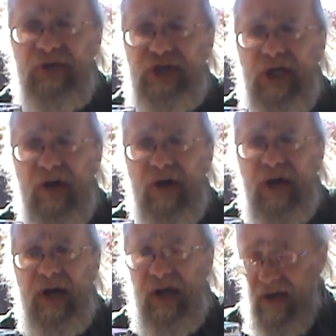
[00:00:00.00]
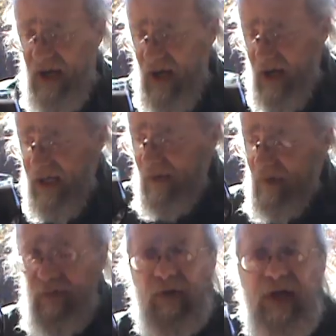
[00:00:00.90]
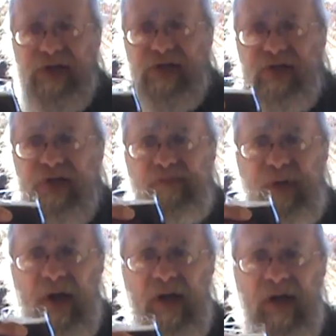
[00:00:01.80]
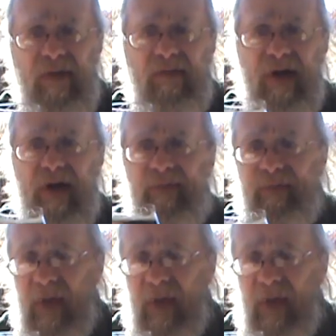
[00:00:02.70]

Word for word: cherry, uh, definitely raisins and plum. Um,